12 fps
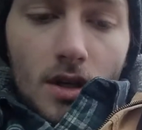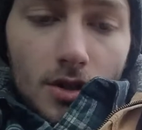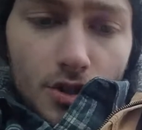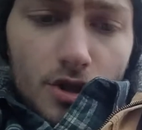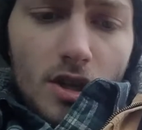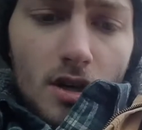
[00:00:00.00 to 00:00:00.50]

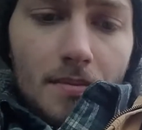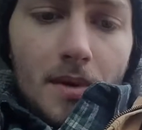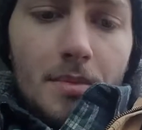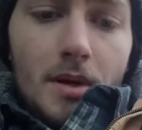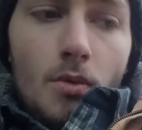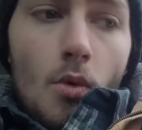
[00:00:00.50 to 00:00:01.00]
Sure,
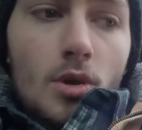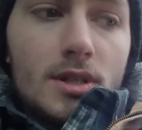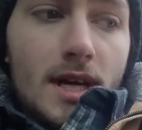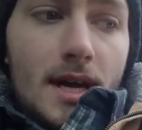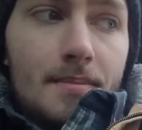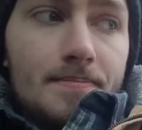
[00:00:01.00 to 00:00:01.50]
maybe in
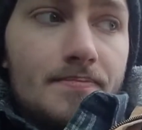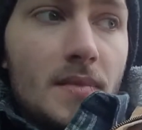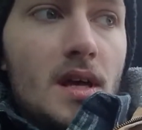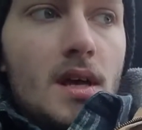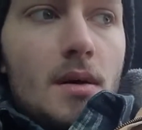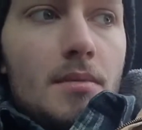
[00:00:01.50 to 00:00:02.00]
wartime,
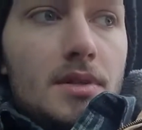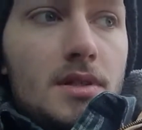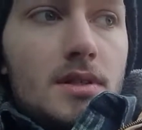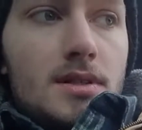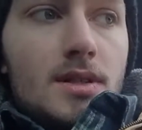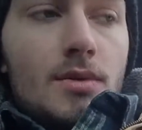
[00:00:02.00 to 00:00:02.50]
but
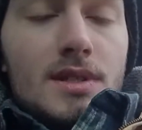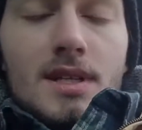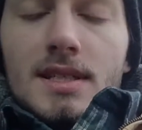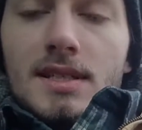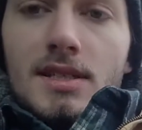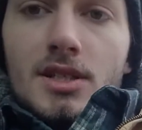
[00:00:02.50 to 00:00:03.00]
it's always
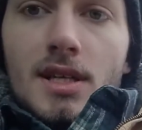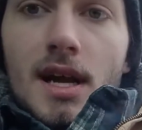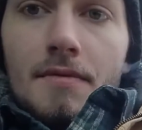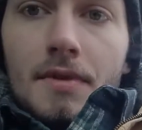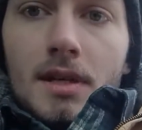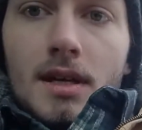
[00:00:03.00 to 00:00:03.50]
nice to just
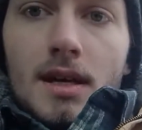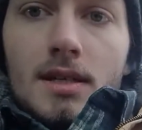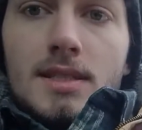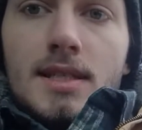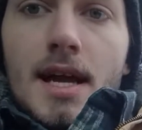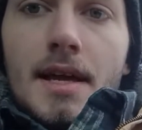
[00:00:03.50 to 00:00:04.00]
have like a
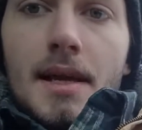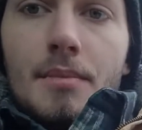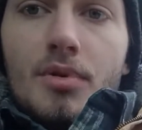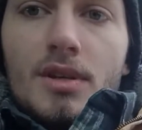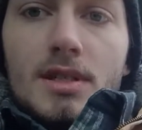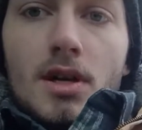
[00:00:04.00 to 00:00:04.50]
standing
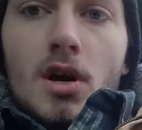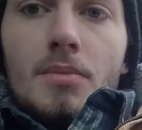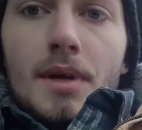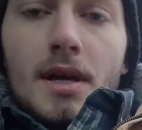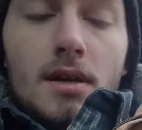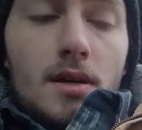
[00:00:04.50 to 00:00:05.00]
present
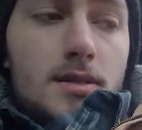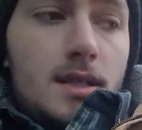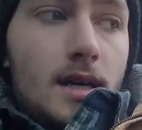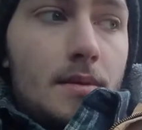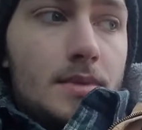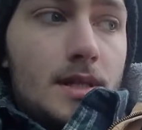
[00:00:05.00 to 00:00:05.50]
army at all
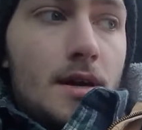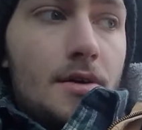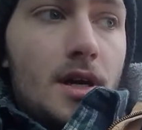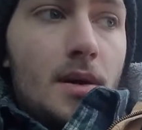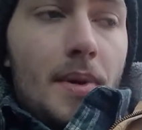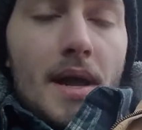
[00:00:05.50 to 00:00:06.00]
times. And how are you
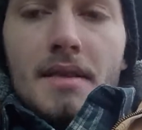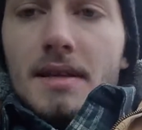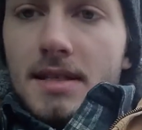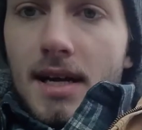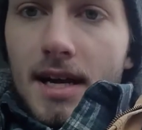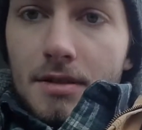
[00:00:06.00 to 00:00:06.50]
gonna pay
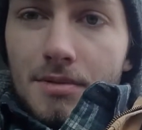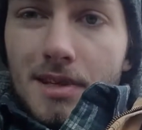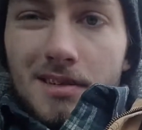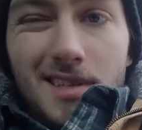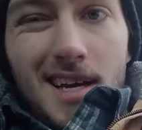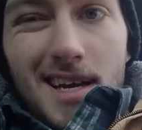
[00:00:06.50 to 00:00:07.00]
these guys
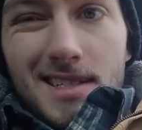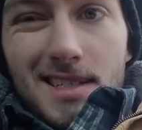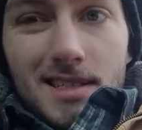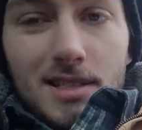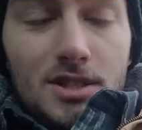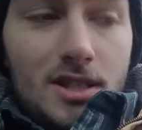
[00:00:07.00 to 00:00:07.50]
without
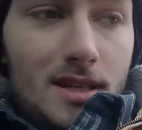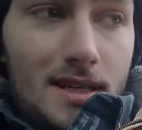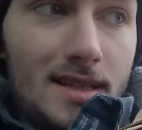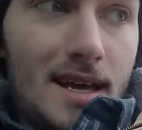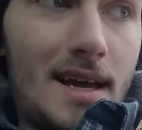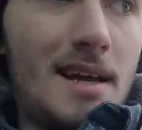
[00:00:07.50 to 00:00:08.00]
taxes and shit
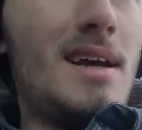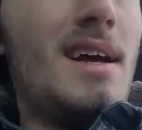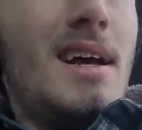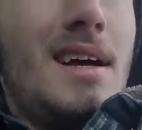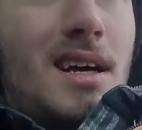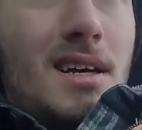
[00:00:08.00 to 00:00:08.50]
like that?
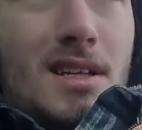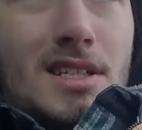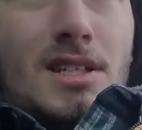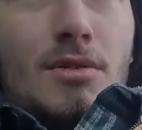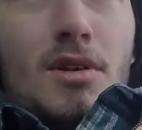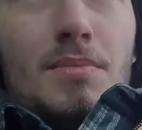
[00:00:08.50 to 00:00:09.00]
Unless
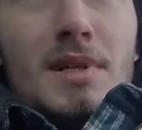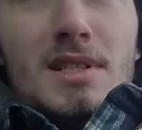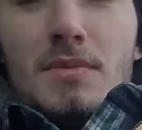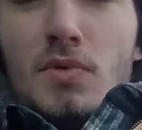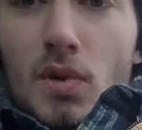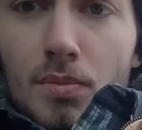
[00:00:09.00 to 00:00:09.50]
there were to be
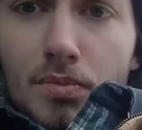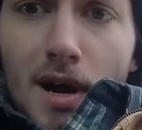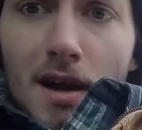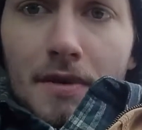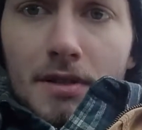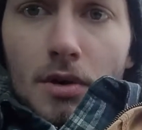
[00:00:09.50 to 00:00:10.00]
some sort of
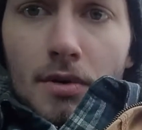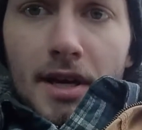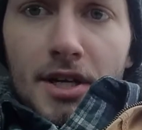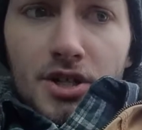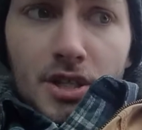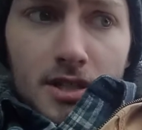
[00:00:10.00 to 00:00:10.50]
private
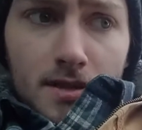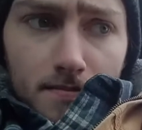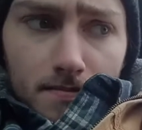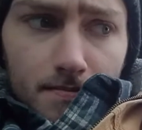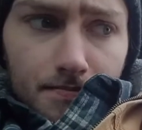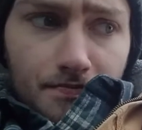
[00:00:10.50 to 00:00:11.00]
donations
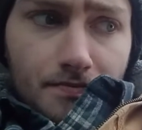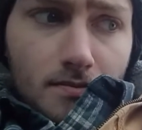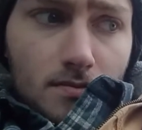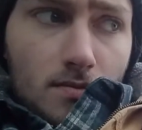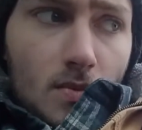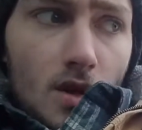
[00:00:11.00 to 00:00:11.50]

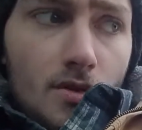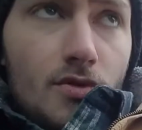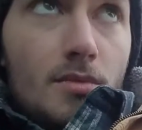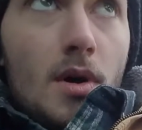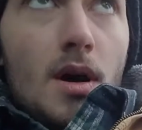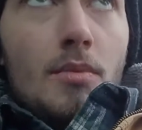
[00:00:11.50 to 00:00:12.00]

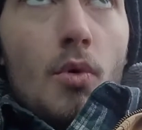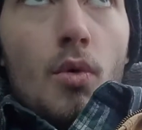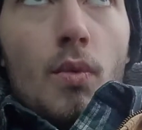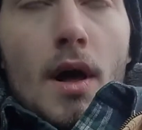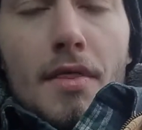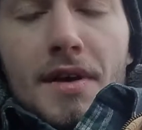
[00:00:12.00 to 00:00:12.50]
from more
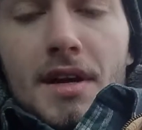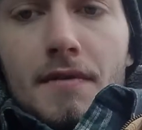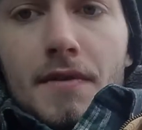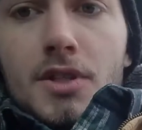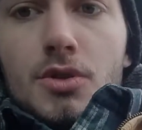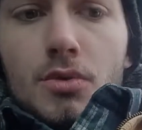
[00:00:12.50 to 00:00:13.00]
wealthy
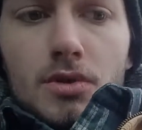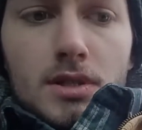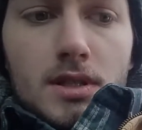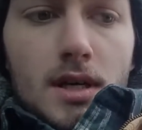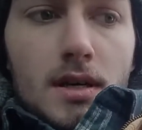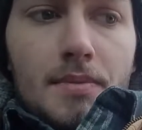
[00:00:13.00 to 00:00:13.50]
individuals
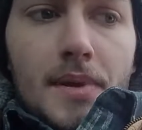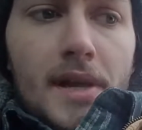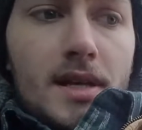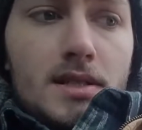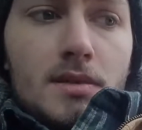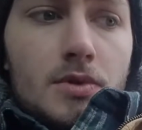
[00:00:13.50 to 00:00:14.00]
to
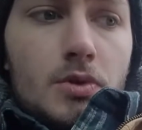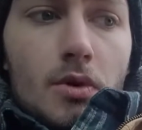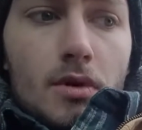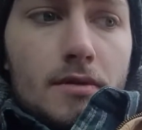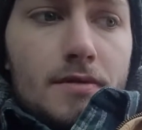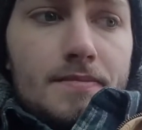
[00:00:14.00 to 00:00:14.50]
pay some sort
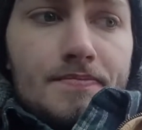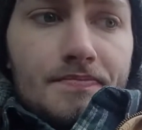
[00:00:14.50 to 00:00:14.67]
of